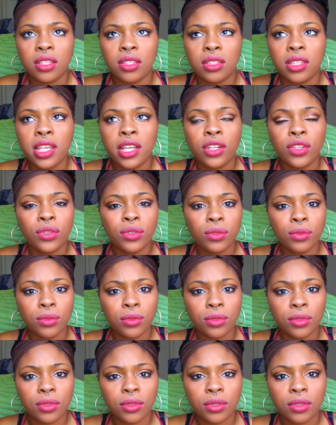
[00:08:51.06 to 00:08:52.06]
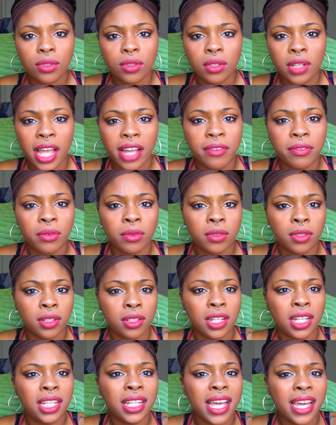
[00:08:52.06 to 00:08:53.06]
signal, like
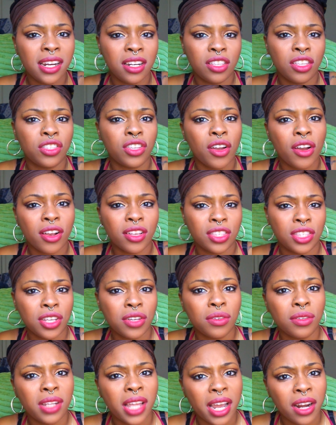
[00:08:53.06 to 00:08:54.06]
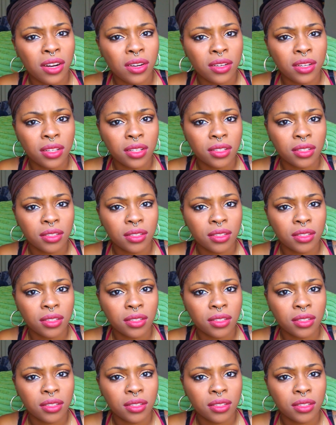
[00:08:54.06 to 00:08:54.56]
neglecting to turn her signal light on?